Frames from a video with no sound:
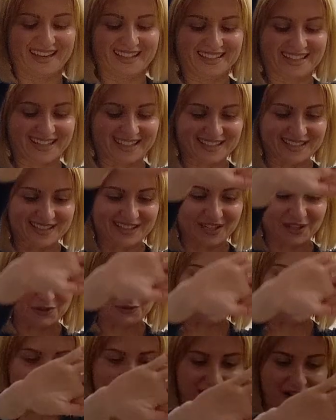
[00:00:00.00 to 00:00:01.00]
And
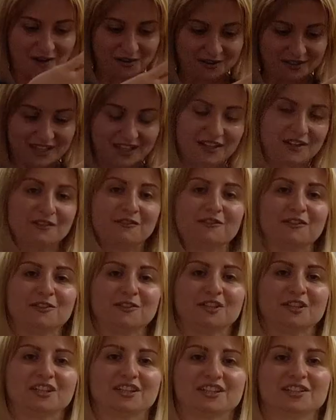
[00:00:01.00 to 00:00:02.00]
exhale, round.
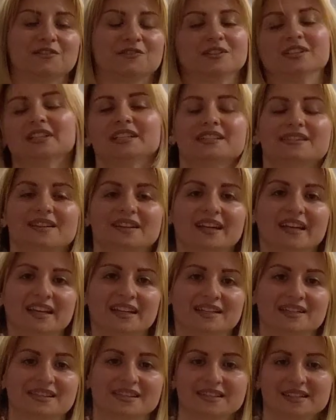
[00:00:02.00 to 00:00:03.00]
Very good. Release the
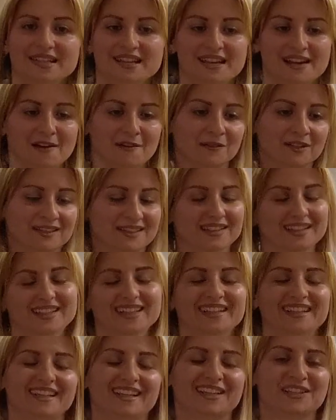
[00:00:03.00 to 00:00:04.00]
hands down.
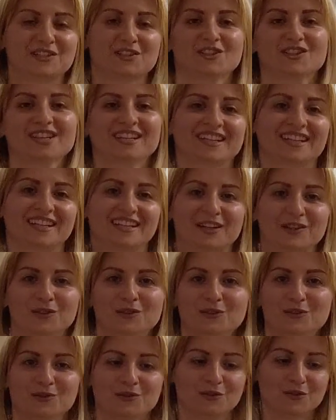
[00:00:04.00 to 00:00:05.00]
Again, shake it
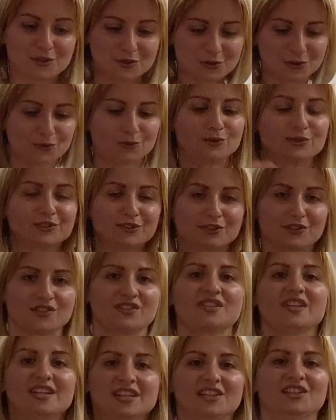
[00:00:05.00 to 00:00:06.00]
out through the
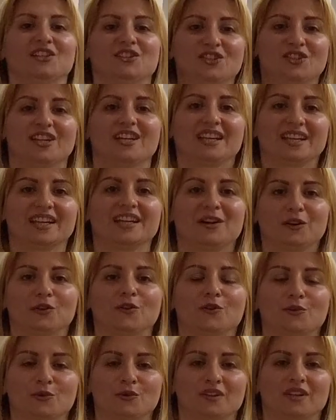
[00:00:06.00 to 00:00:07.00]
shoulders, shake it
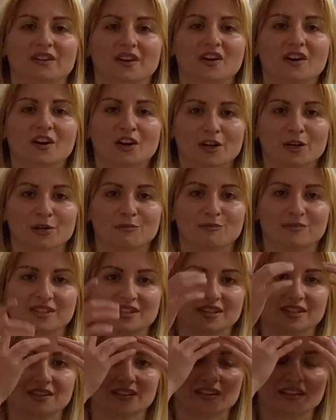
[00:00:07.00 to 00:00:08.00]
out through the arms
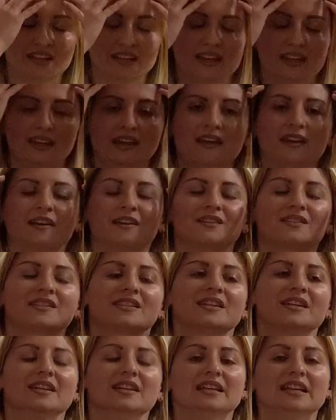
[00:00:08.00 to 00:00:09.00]
and
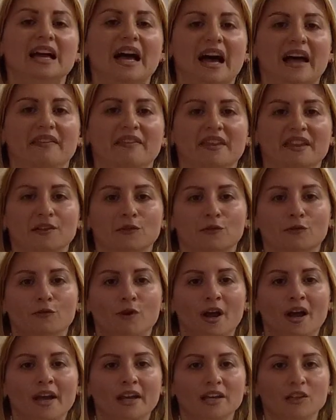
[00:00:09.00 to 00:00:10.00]
hands. And then
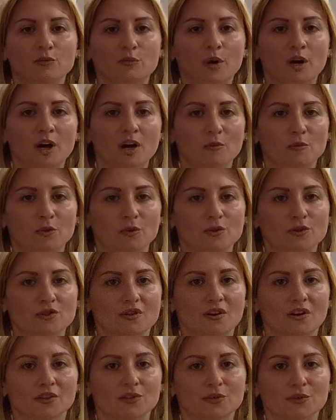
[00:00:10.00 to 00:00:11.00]
right palm goes
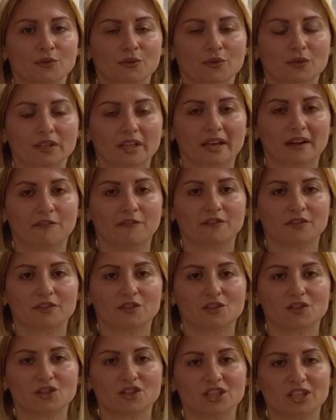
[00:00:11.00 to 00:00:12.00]
onto the left
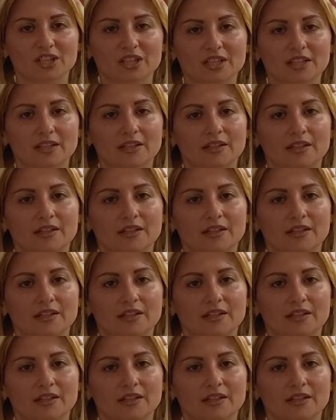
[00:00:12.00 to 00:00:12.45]
cheek